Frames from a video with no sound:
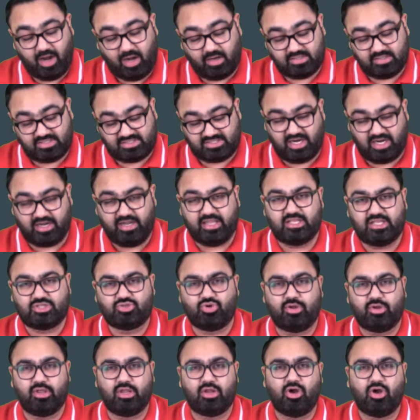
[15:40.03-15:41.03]
are studies
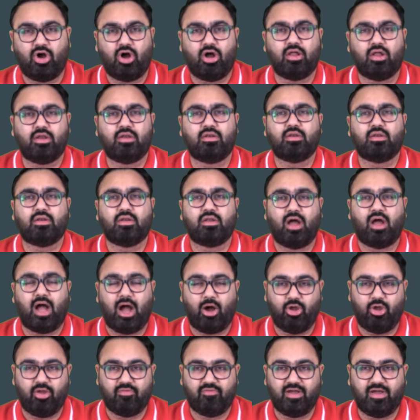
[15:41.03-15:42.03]
going on.
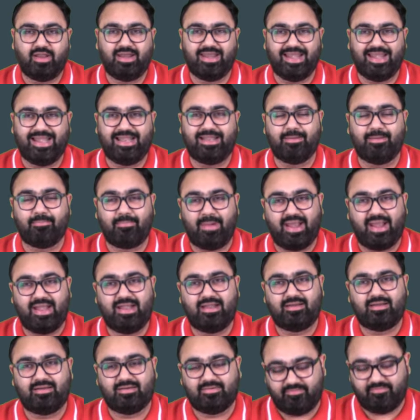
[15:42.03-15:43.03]
However, it
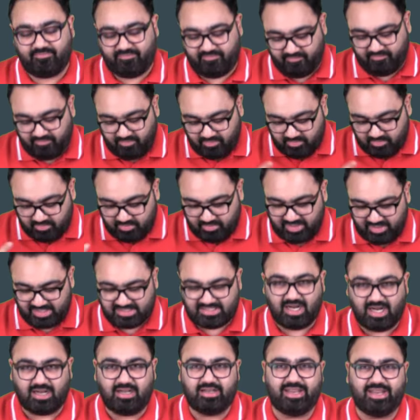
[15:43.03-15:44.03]
might
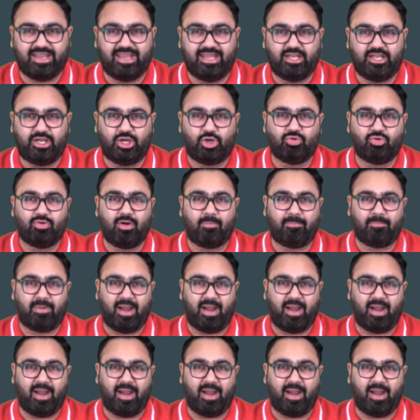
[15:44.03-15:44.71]
result into a